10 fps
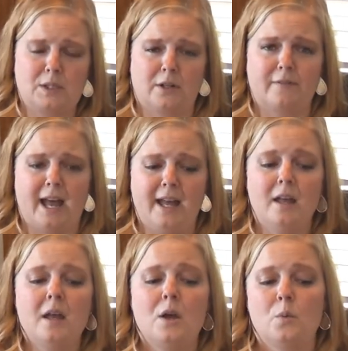survey,
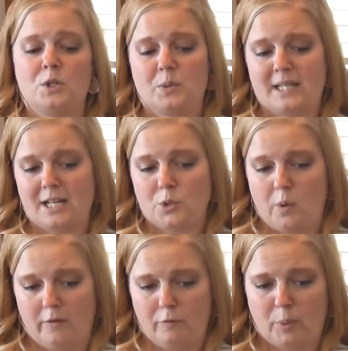which was at
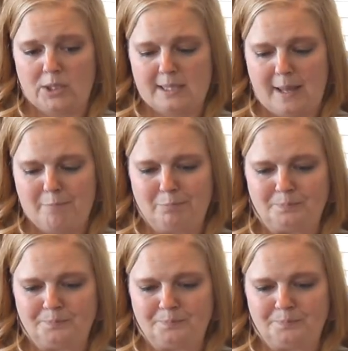12%.